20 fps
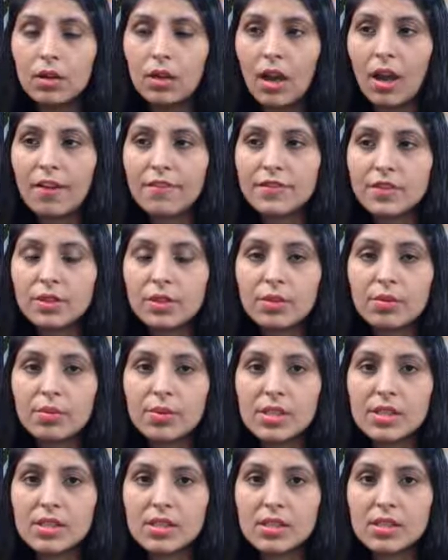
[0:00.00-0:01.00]
after the
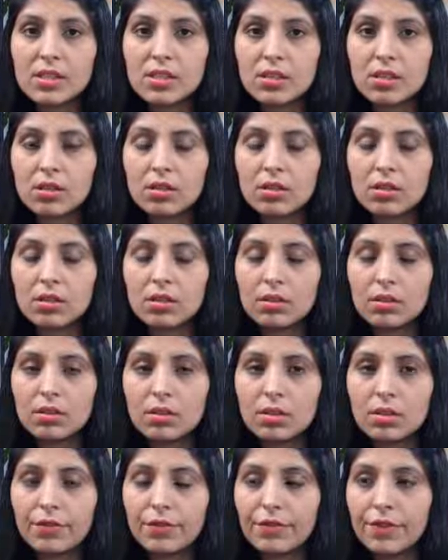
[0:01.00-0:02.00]
recent
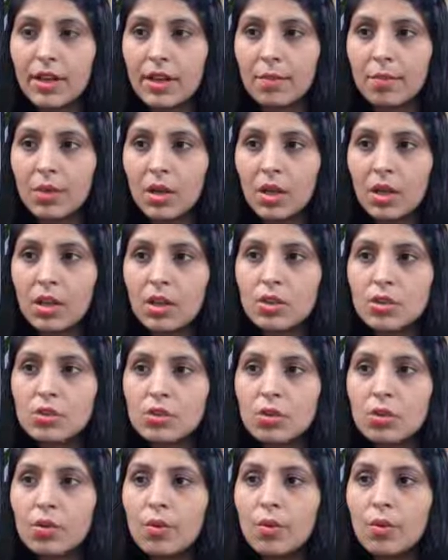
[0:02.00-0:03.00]
frame.
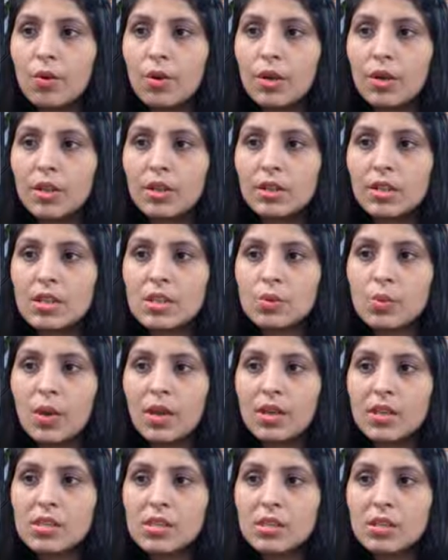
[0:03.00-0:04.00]
So this
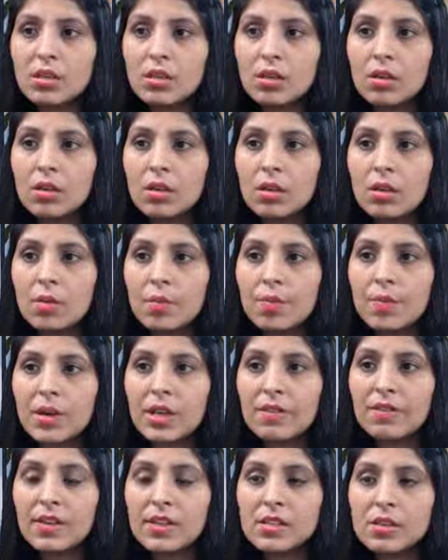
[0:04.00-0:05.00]
one is the
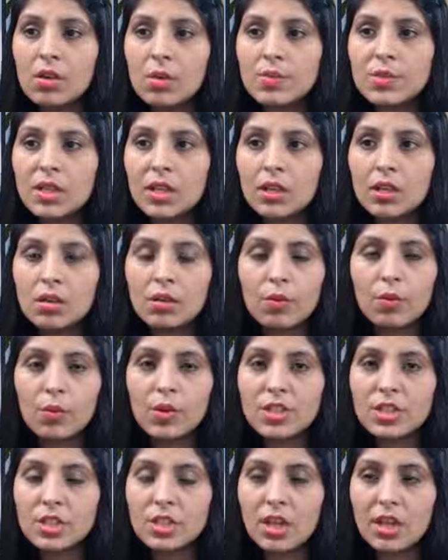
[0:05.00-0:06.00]
previous object
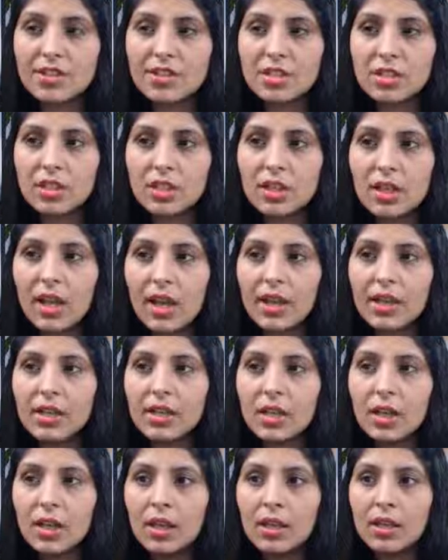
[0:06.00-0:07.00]
which touched the
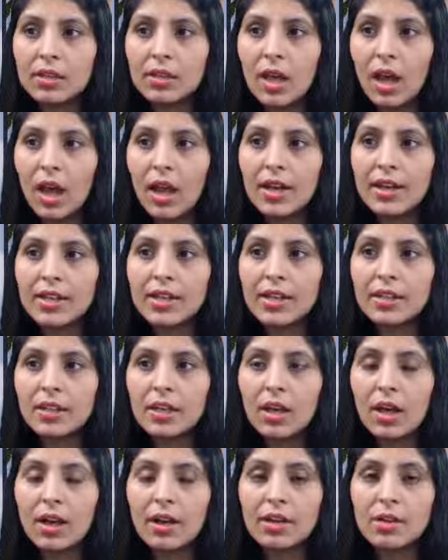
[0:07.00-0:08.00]
line, the ID and the
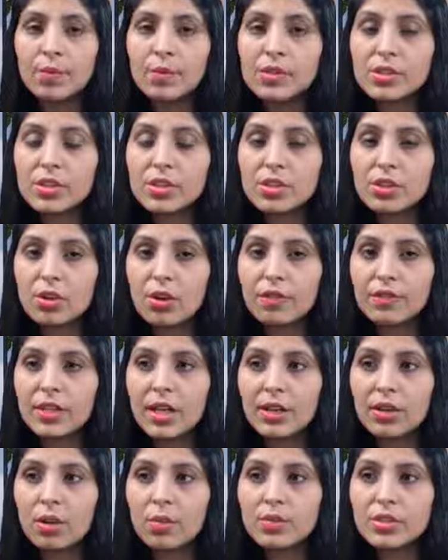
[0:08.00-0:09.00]
current position of
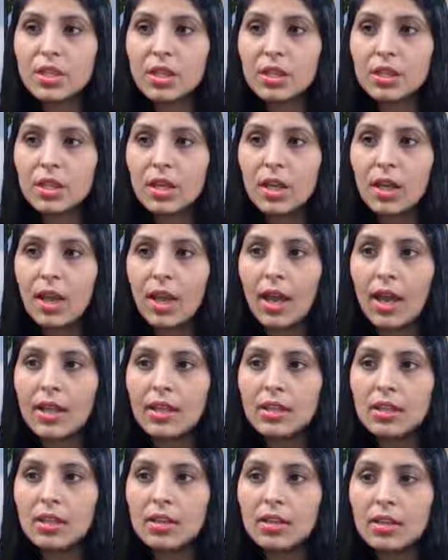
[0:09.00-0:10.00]
that object,
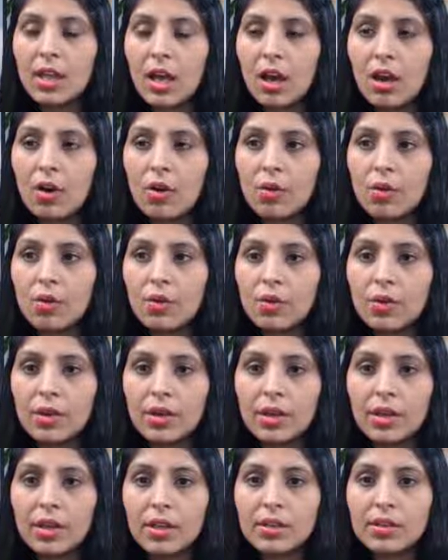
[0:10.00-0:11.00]
and now
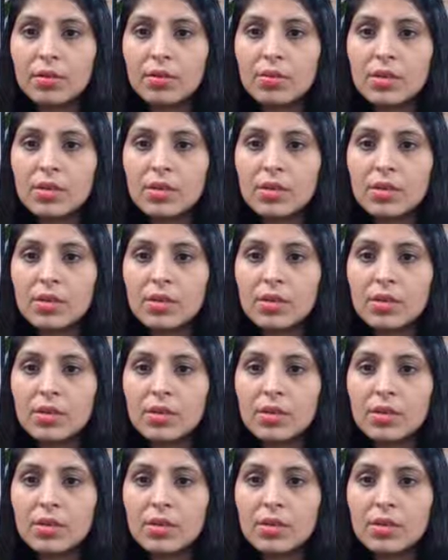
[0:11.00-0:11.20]
in the